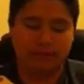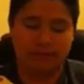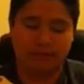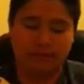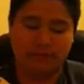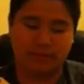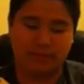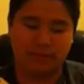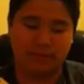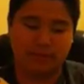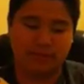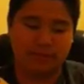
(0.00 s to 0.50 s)

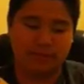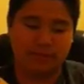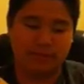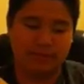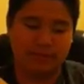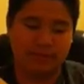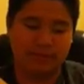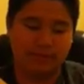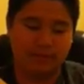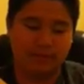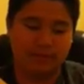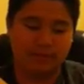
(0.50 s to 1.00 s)
But,
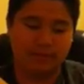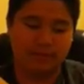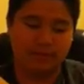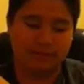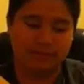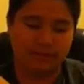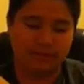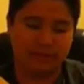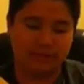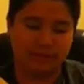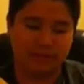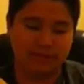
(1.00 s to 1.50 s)

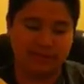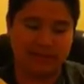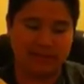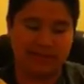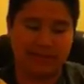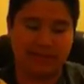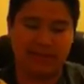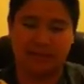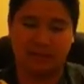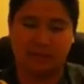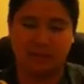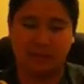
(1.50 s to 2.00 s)
we're just going
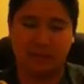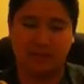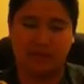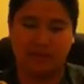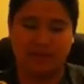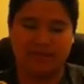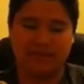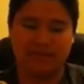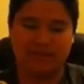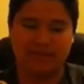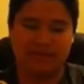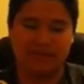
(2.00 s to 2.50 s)
to have to wait
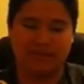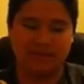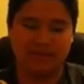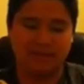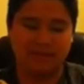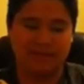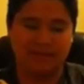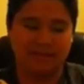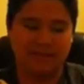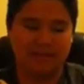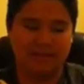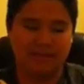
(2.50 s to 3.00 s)
and see.
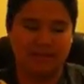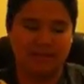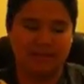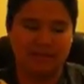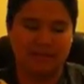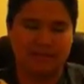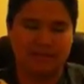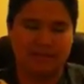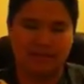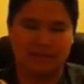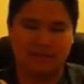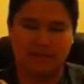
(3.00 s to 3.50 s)

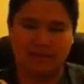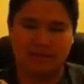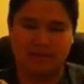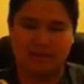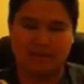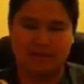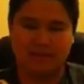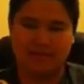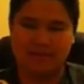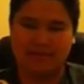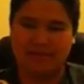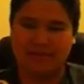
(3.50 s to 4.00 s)
So,
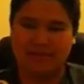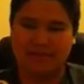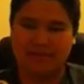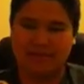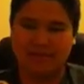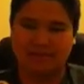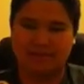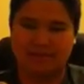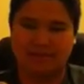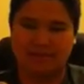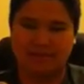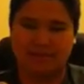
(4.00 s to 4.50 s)
WWE's been
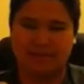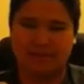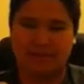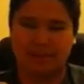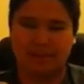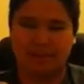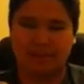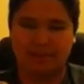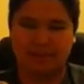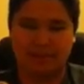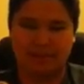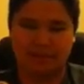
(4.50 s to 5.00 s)
doing
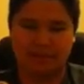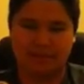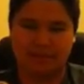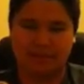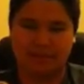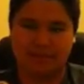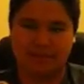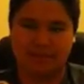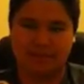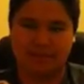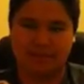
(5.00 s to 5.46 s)
poorly